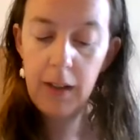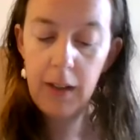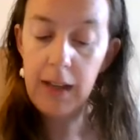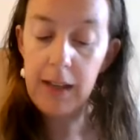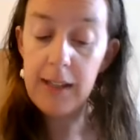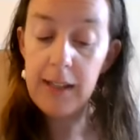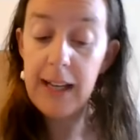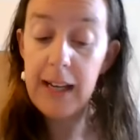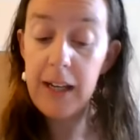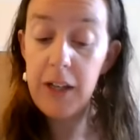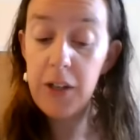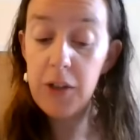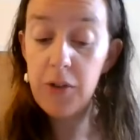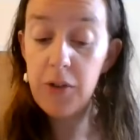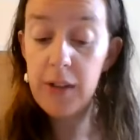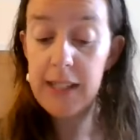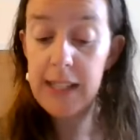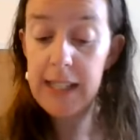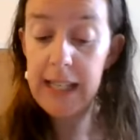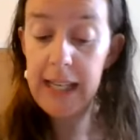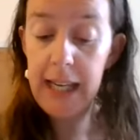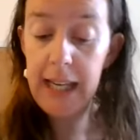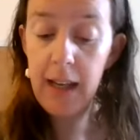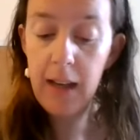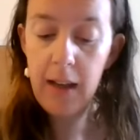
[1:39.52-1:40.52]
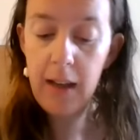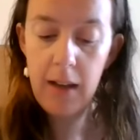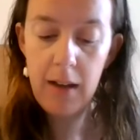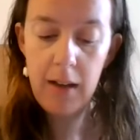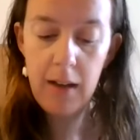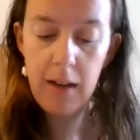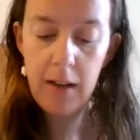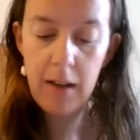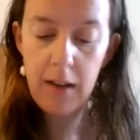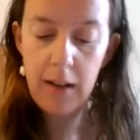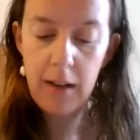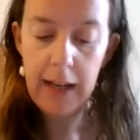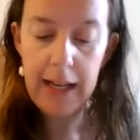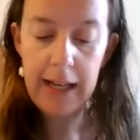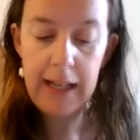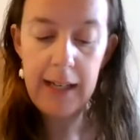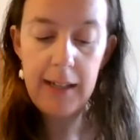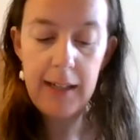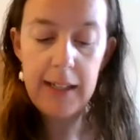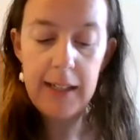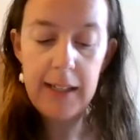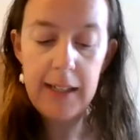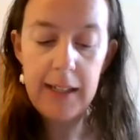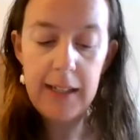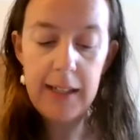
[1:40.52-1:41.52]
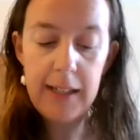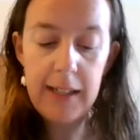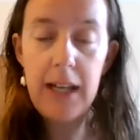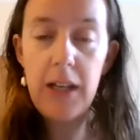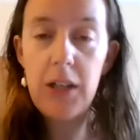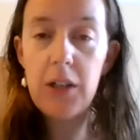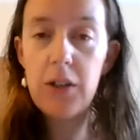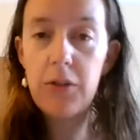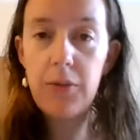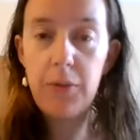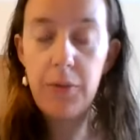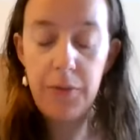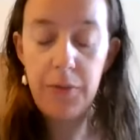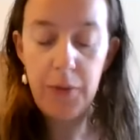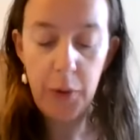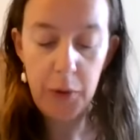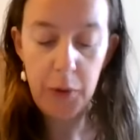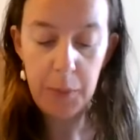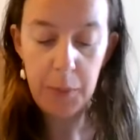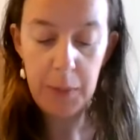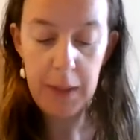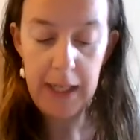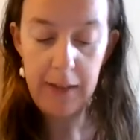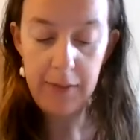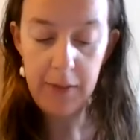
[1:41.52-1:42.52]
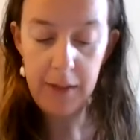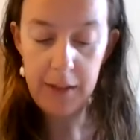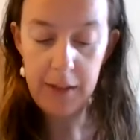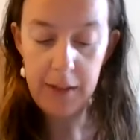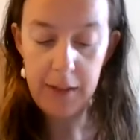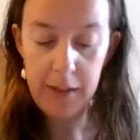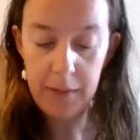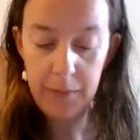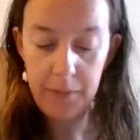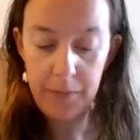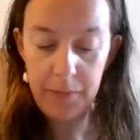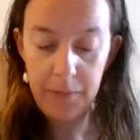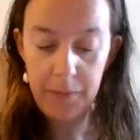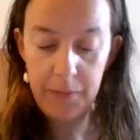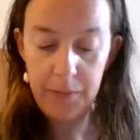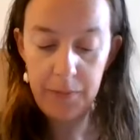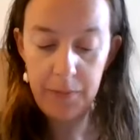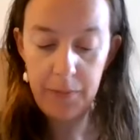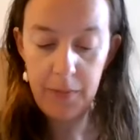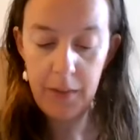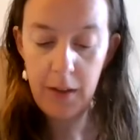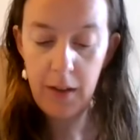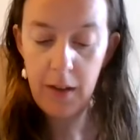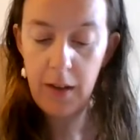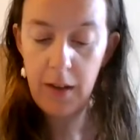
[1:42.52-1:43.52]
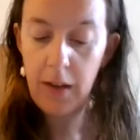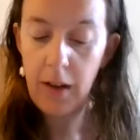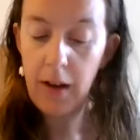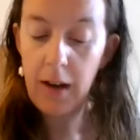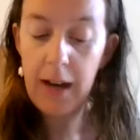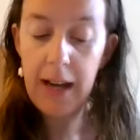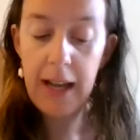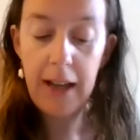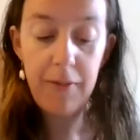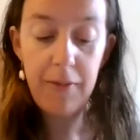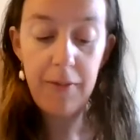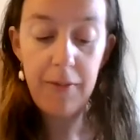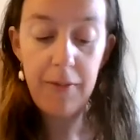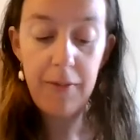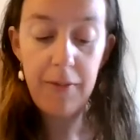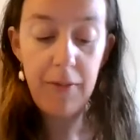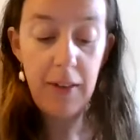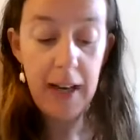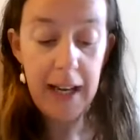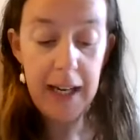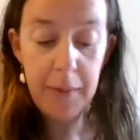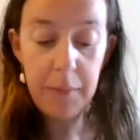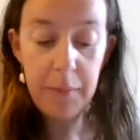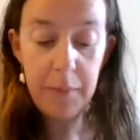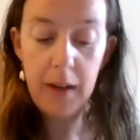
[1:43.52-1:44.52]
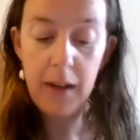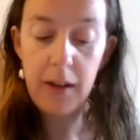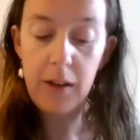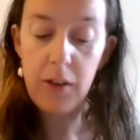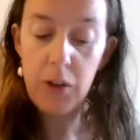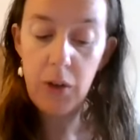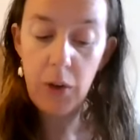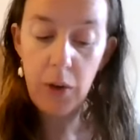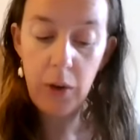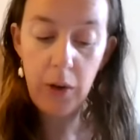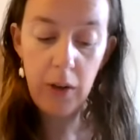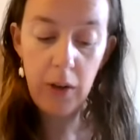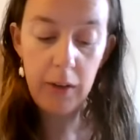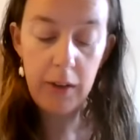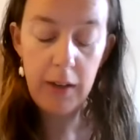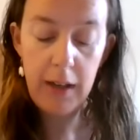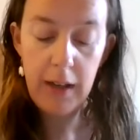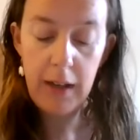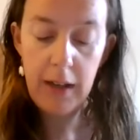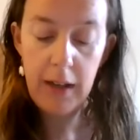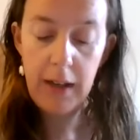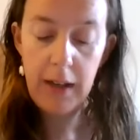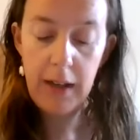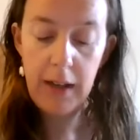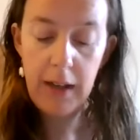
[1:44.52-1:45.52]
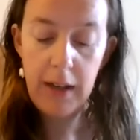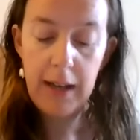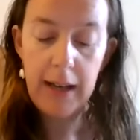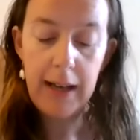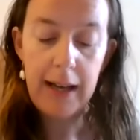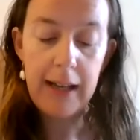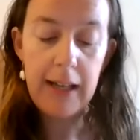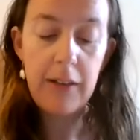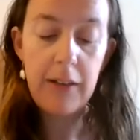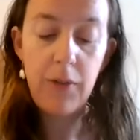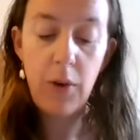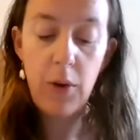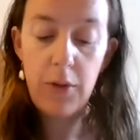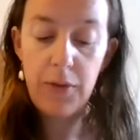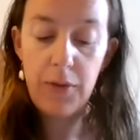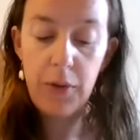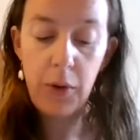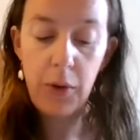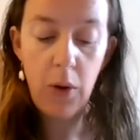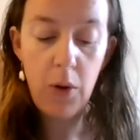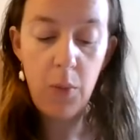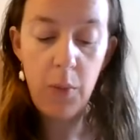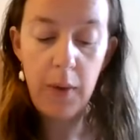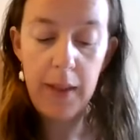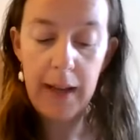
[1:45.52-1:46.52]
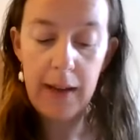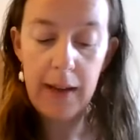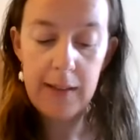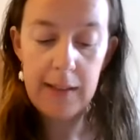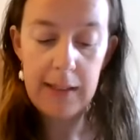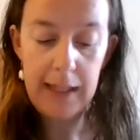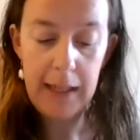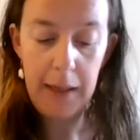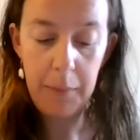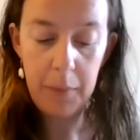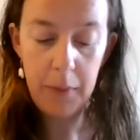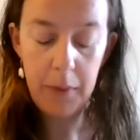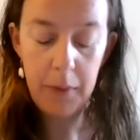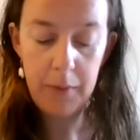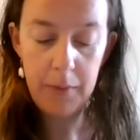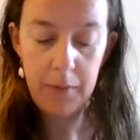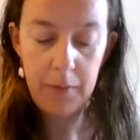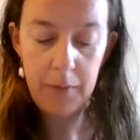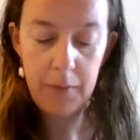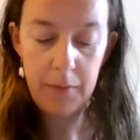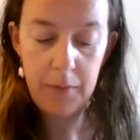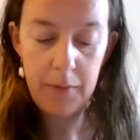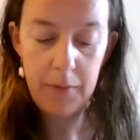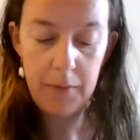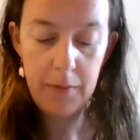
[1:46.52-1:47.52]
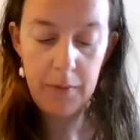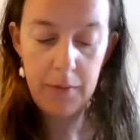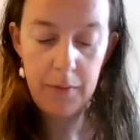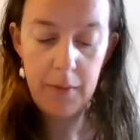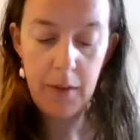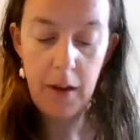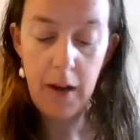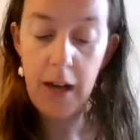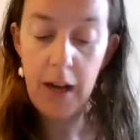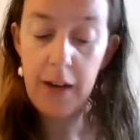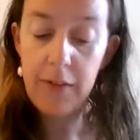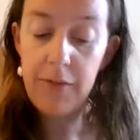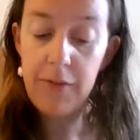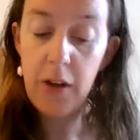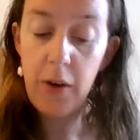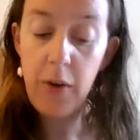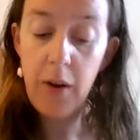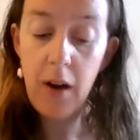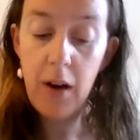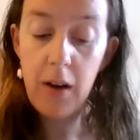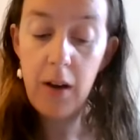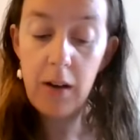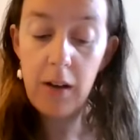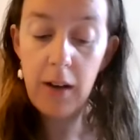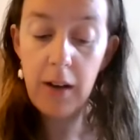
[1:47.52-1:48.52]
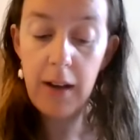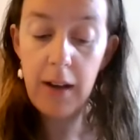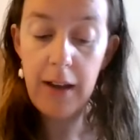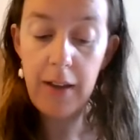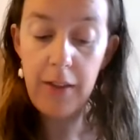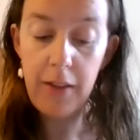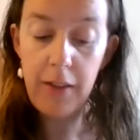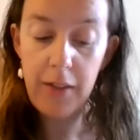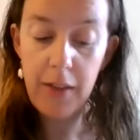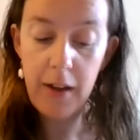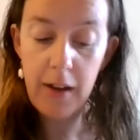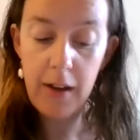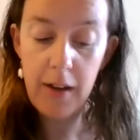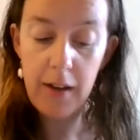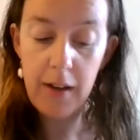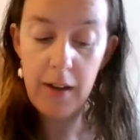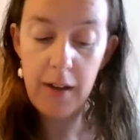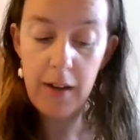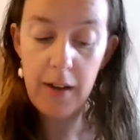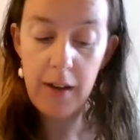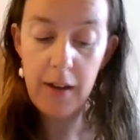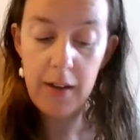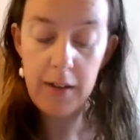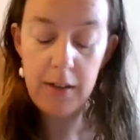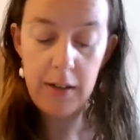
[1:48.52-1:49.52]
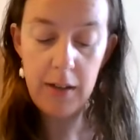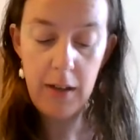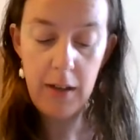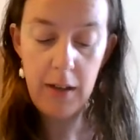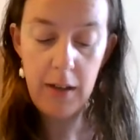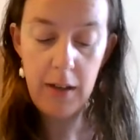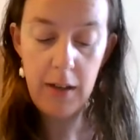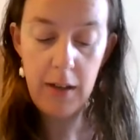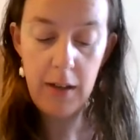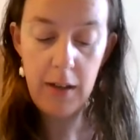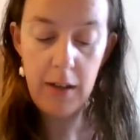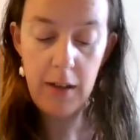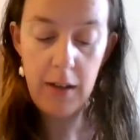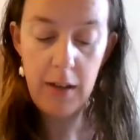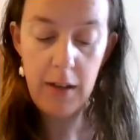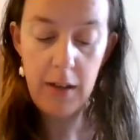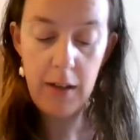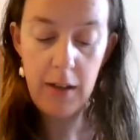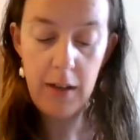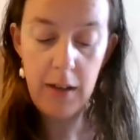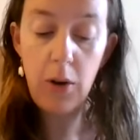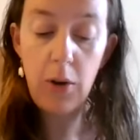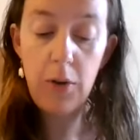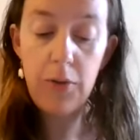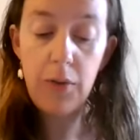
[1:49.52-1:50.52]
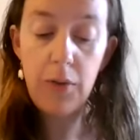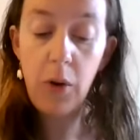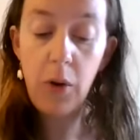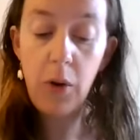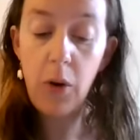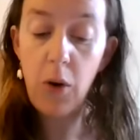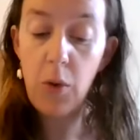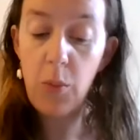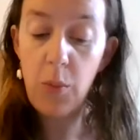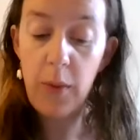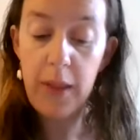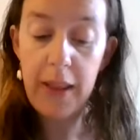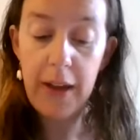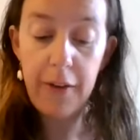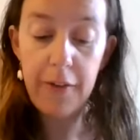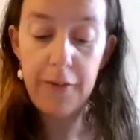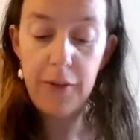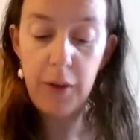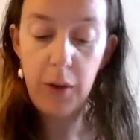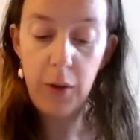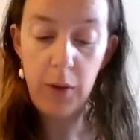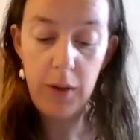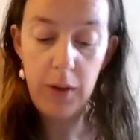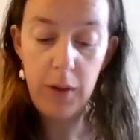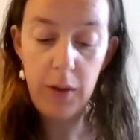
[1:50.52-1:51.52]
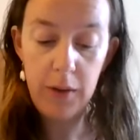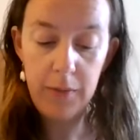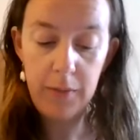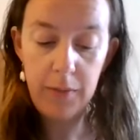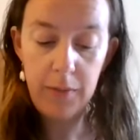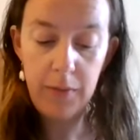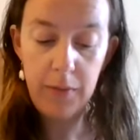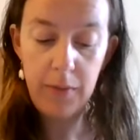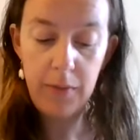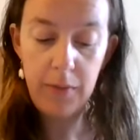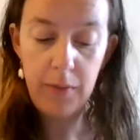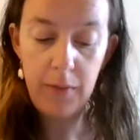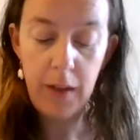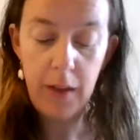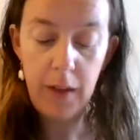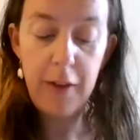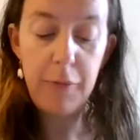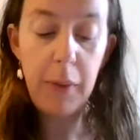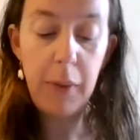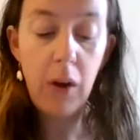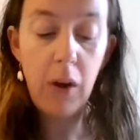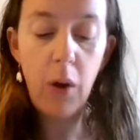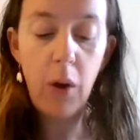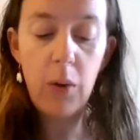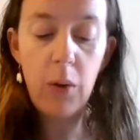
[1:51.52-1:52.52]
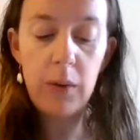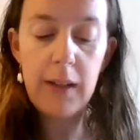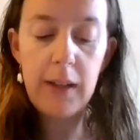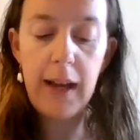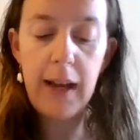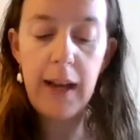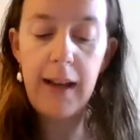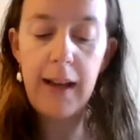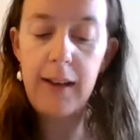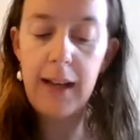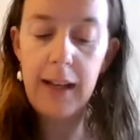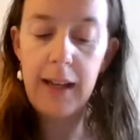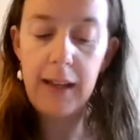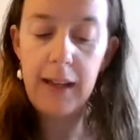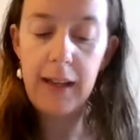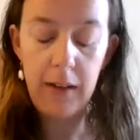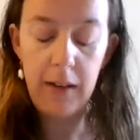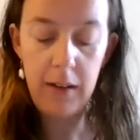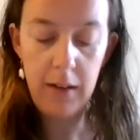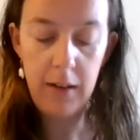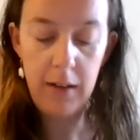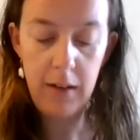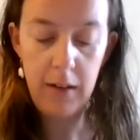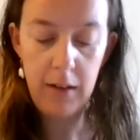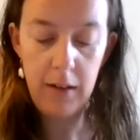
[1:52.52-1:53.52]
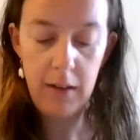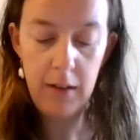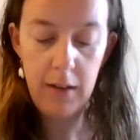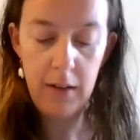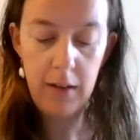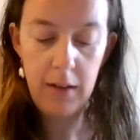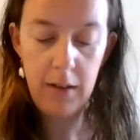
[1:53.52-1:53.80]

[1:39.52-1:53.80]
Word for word: in danger at sea, and in danger from false believers. I have laboured and toiled, and have often gone without sleep. I have known hunger and thirst, and have often gone without food. I have been cold and naked.